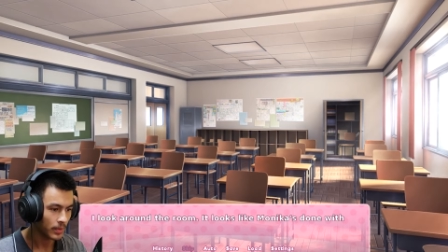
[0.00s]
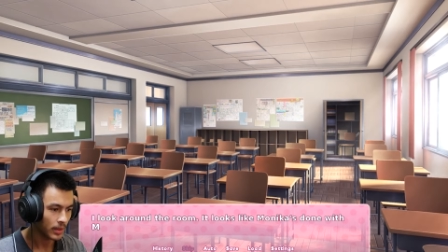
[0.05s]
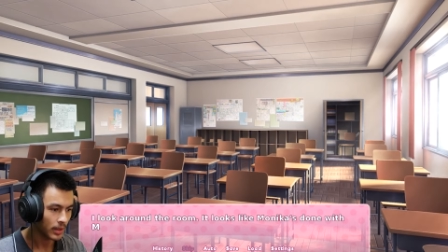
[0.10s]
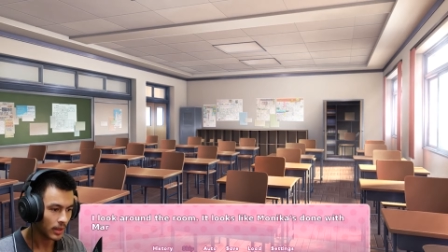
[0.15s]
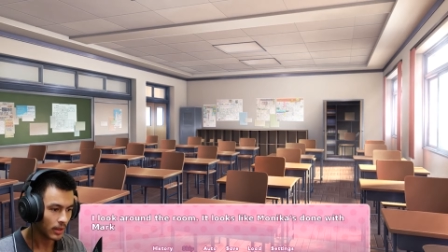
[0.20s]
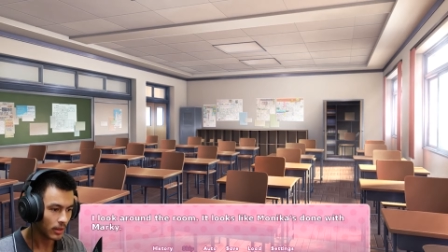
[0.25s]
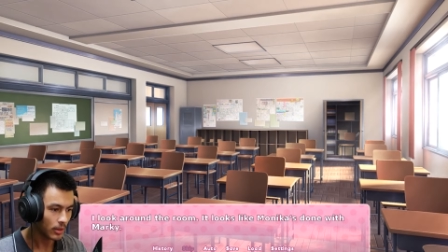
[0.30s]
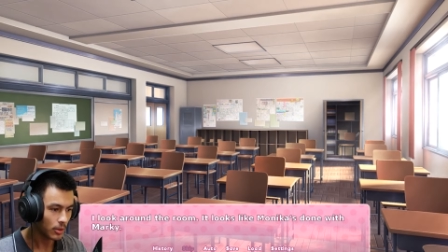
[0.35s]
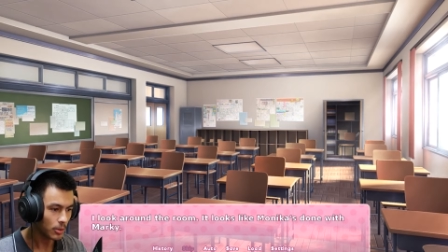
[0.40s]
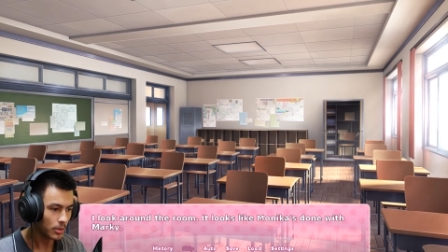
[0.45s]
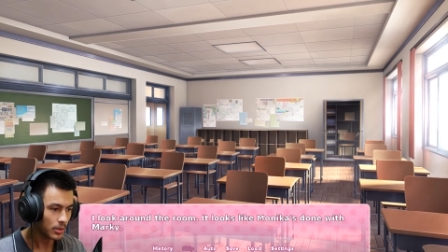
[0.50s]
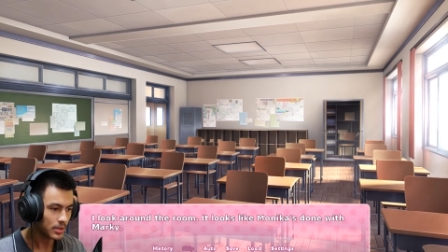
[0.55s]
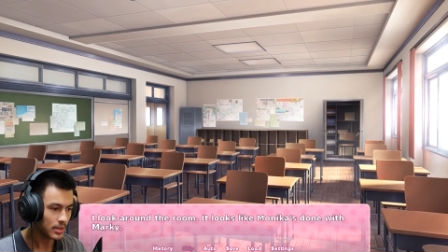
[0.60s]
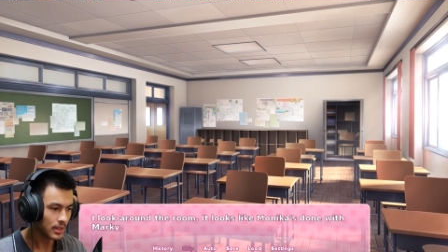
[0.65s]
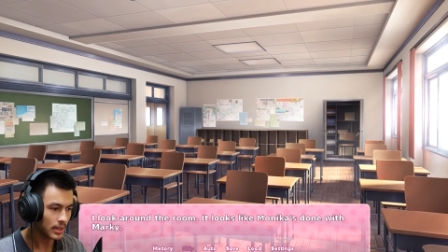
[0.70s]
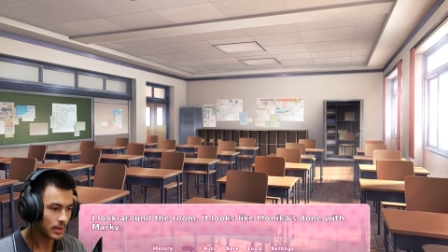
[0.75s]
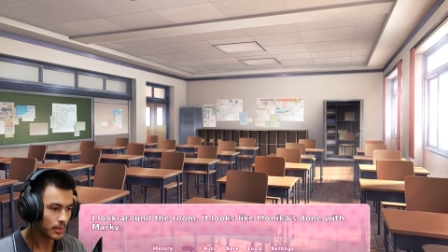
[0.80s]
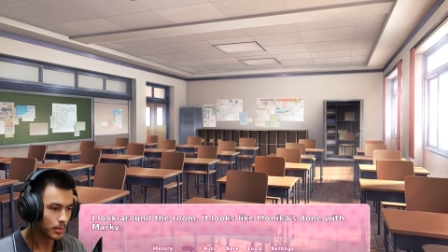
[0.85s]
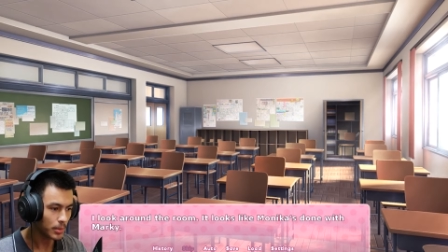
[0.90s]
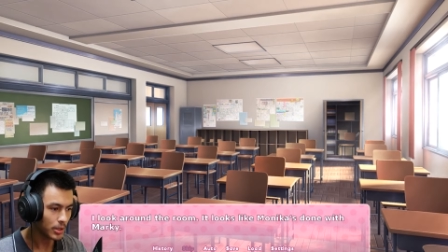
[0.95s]
It looks
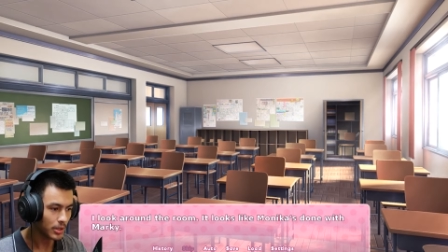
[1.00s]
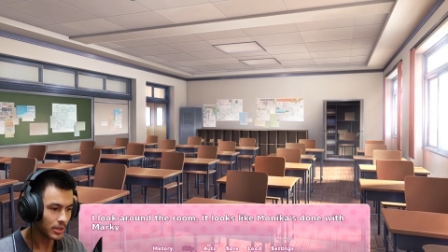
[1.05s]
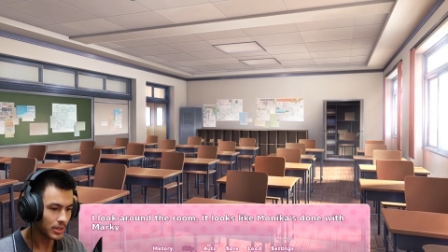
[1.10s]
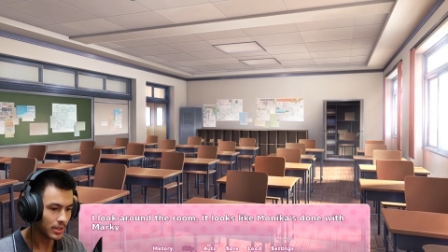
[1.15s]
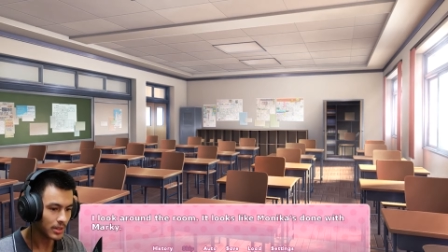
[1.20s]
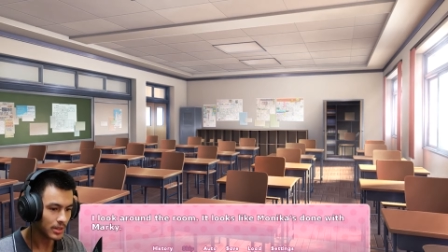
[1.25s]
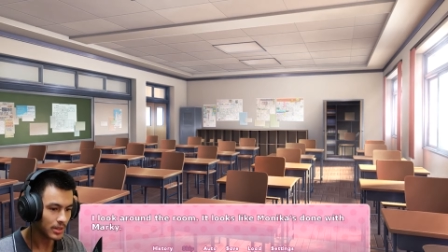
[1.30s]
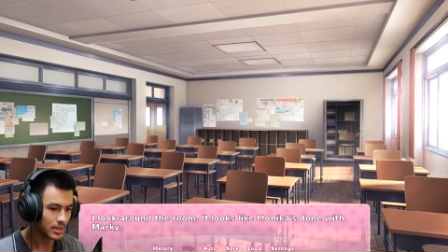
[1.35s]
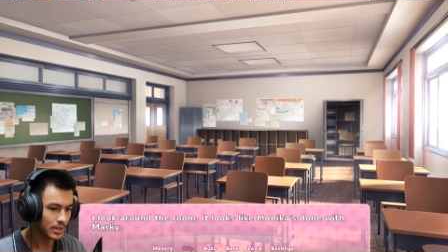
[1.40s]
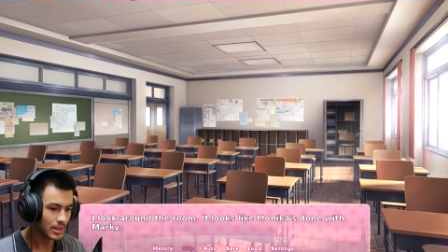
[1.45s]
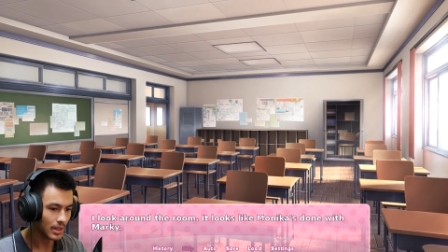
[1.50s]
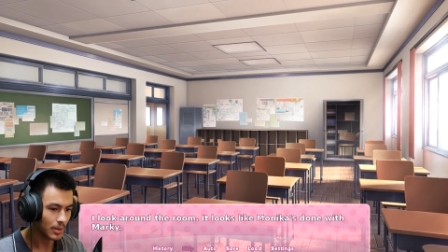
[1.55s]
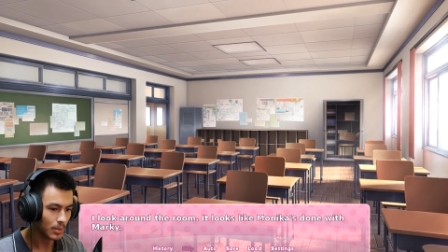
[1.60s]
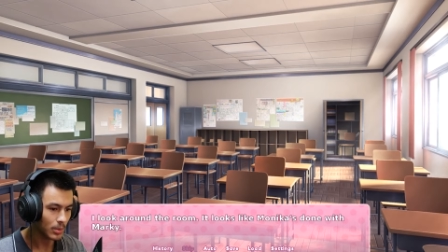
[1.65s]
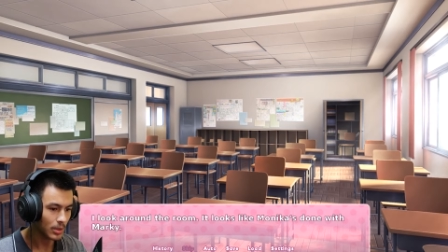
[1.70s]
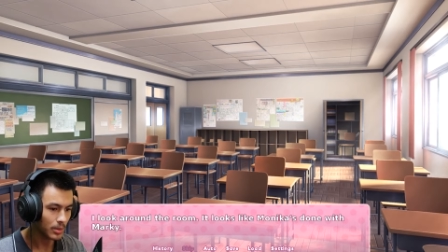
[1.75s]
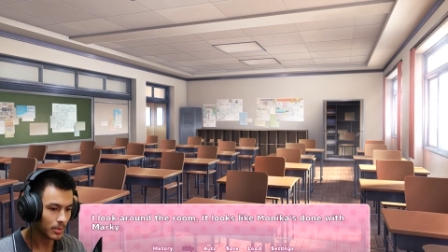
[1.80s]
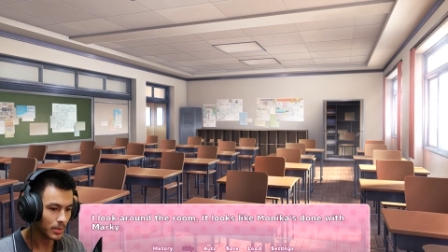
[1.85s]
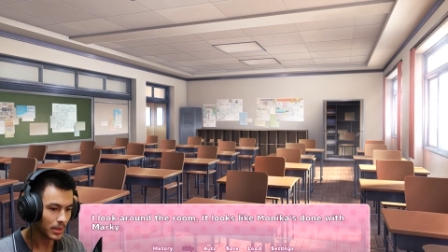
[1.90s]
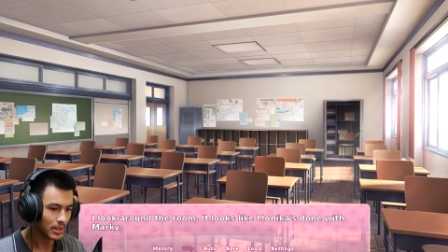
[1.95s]
like Monica's done
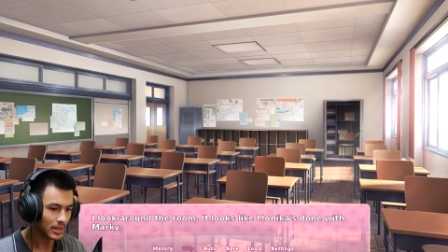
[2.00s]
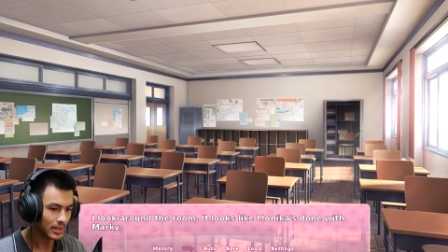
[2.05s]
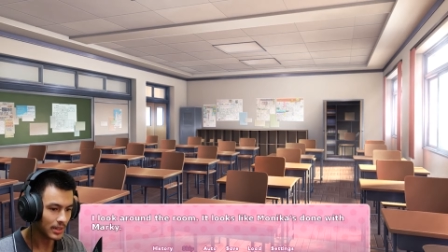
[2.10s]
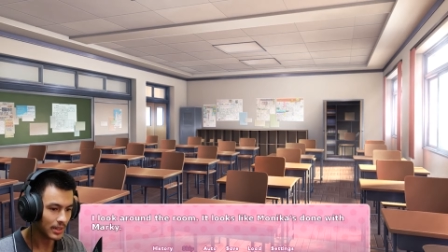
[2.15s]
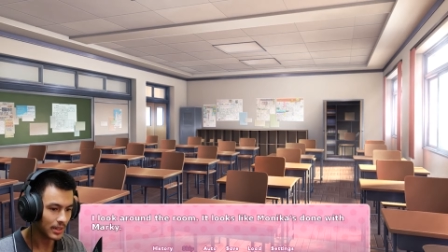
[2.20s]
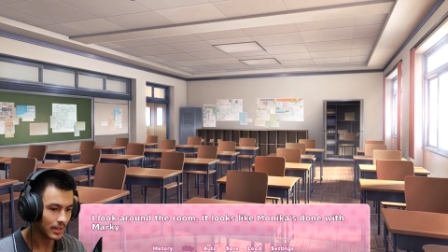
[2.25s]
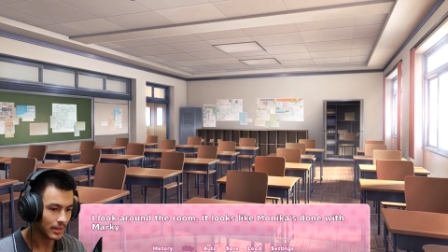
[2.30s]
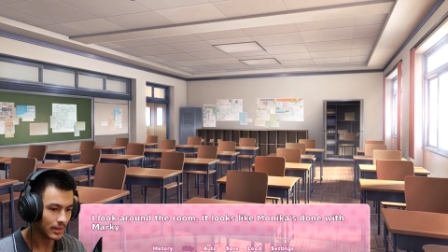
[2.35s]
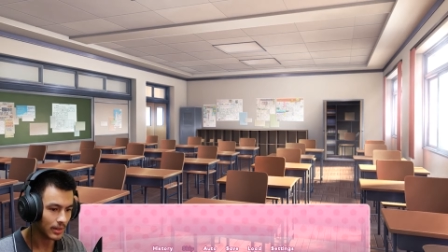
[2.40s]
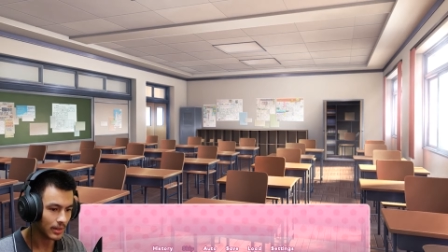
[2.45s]
with Marky.